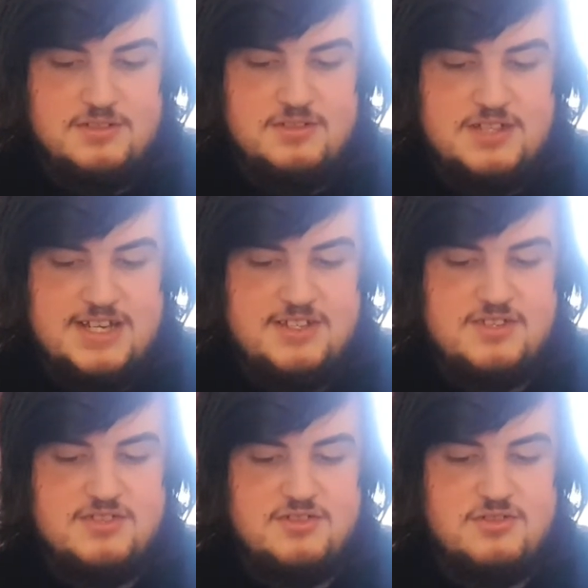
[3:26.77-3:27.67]

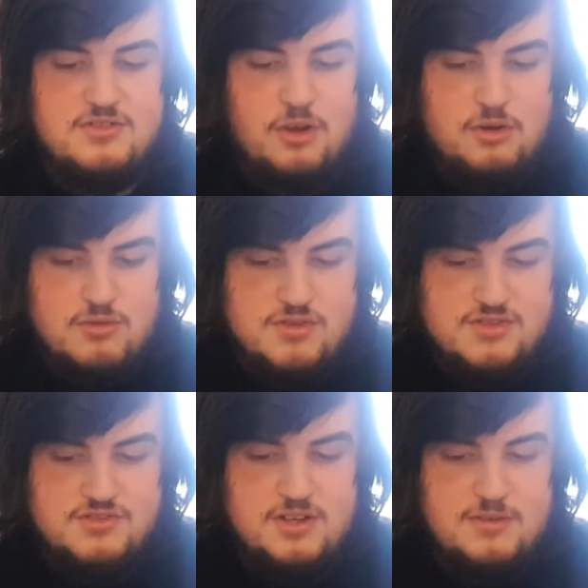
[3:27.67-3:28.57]

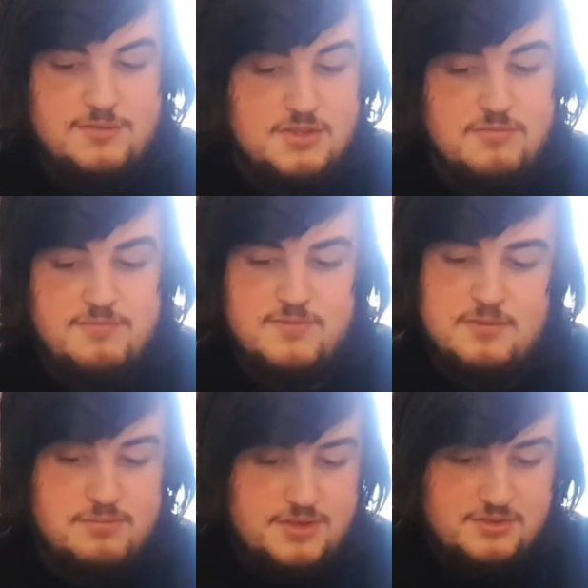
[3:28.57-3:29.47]
dextrose, however you
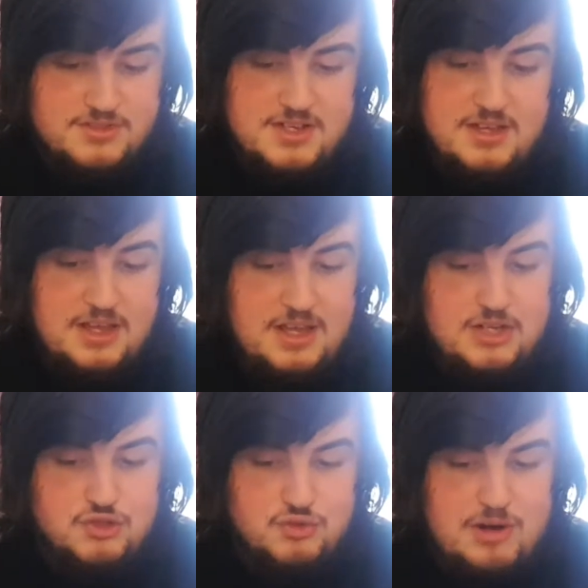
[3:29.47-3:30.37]
pronounce that,
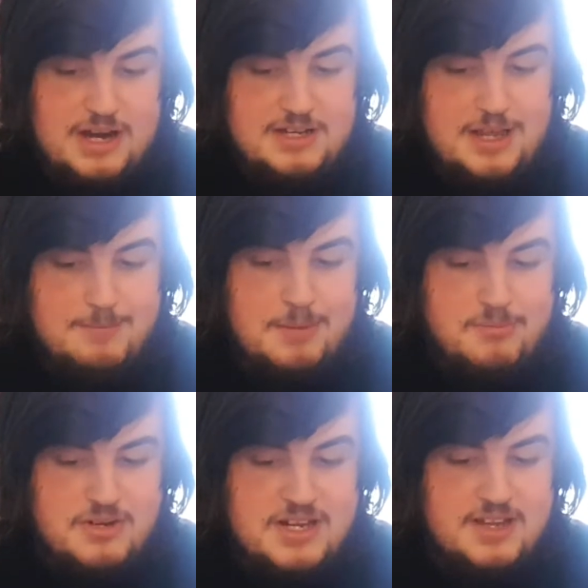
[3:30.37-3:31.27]
dried
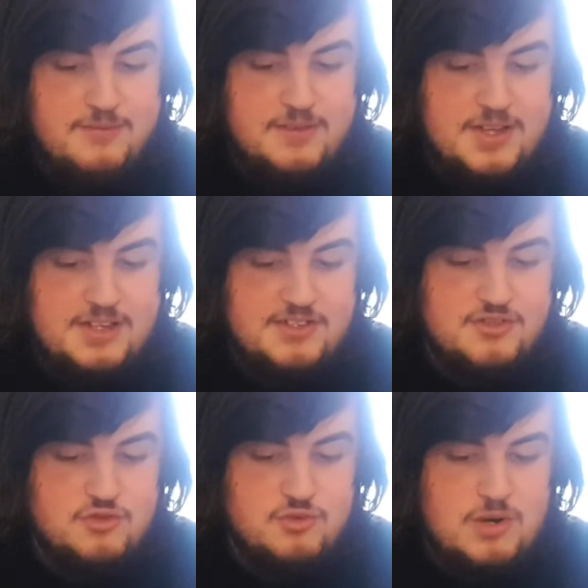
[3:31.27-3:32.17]
paprika flakes,
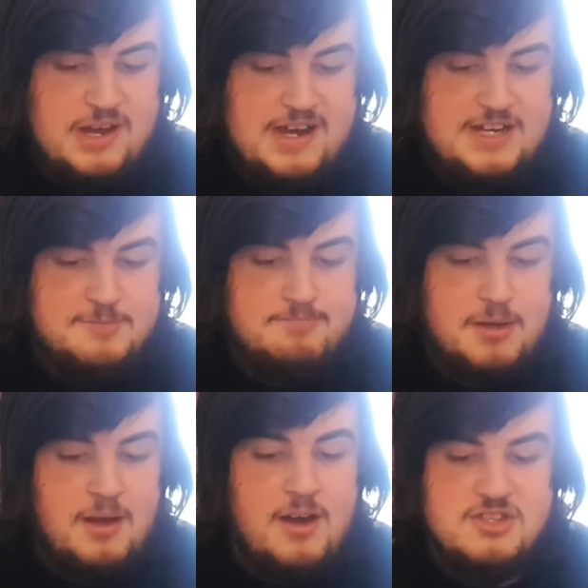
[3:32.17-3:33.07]
dried
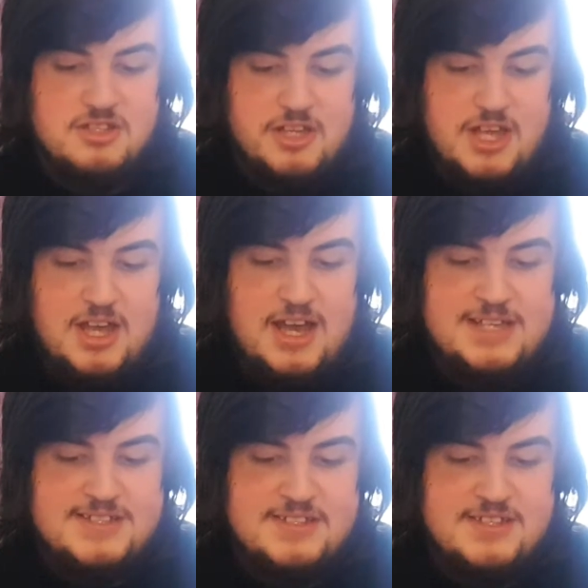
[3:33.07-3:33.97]
parsley,
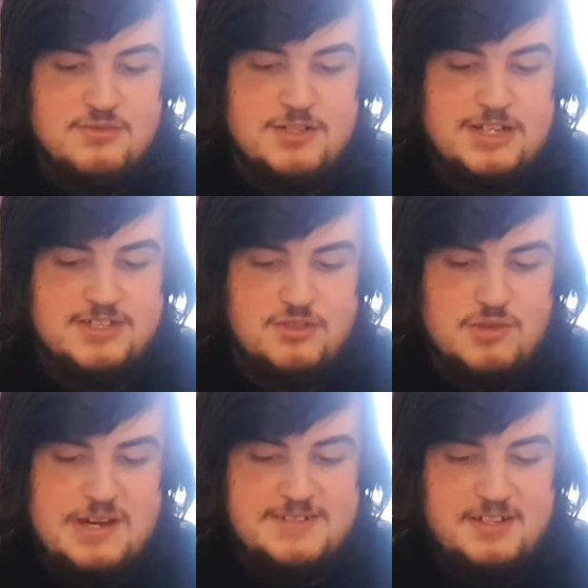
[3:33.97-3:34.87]
citric acid,
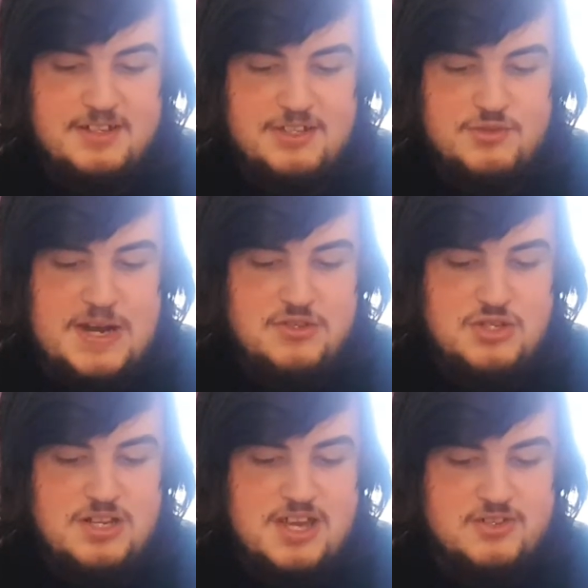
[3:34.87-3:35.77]
dried garlic, dried
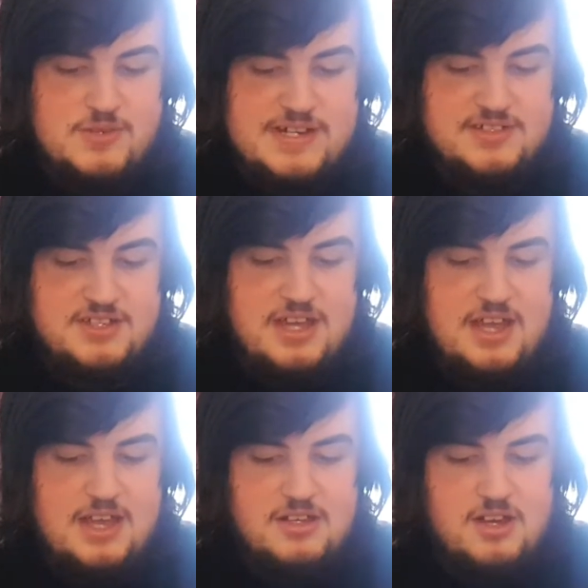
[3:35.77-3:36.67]
chili extract,
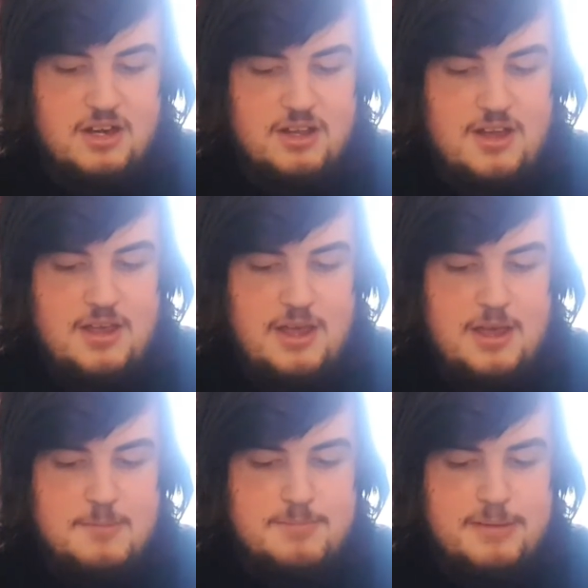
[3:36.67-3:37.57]
color,
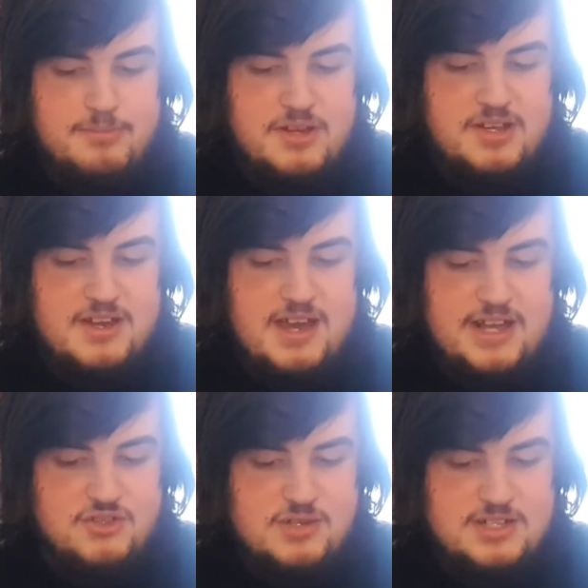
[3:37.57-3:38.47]
paprika
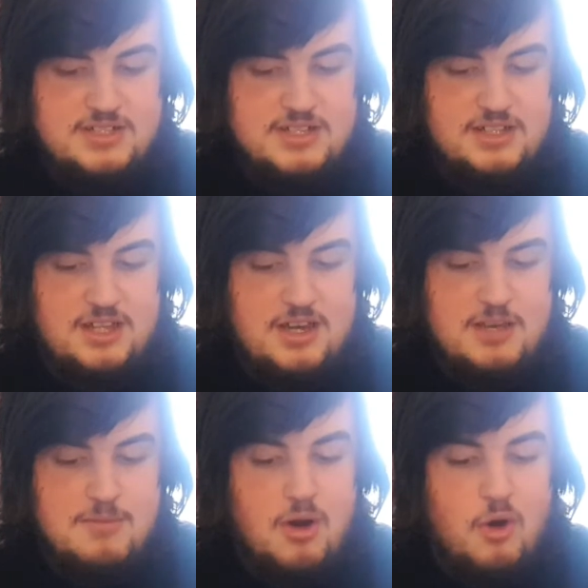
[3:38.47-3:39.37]
extract,
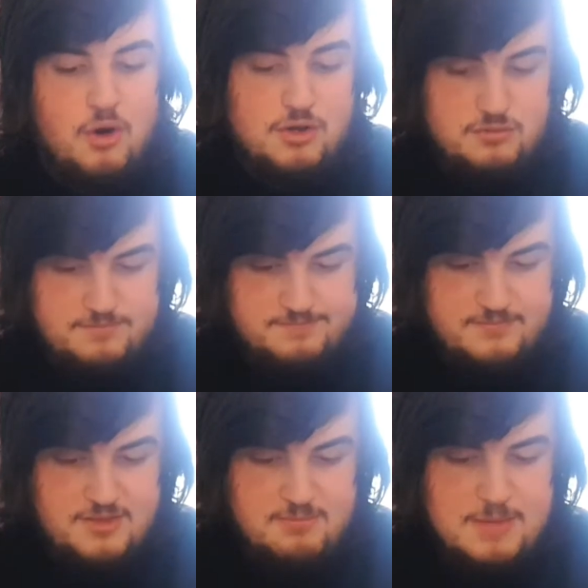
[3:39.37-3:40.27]
lime oil.
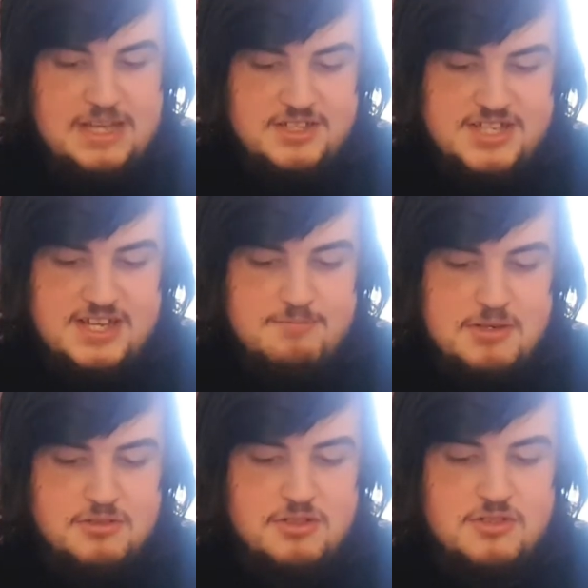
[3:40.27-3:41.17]
May contain
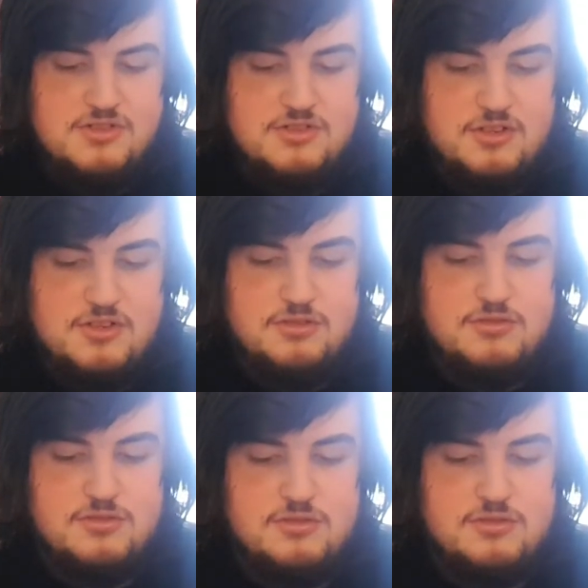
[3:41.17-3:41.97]
milk, soya,